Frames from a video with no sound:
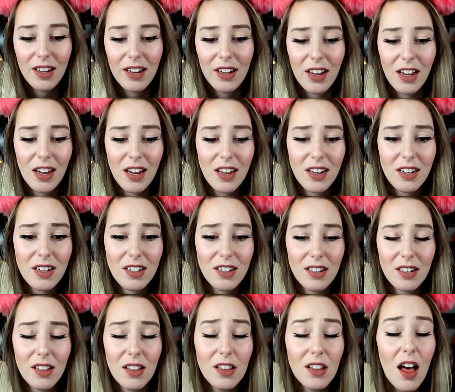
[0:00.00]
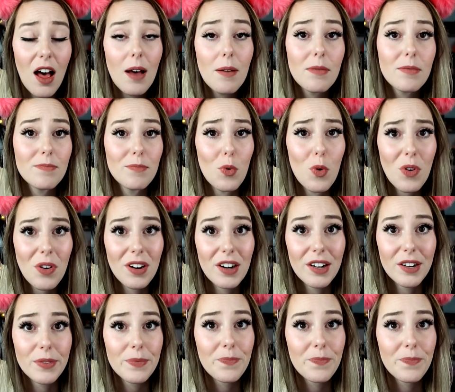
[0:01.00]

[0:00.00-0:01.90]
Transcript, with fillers: and a lot more.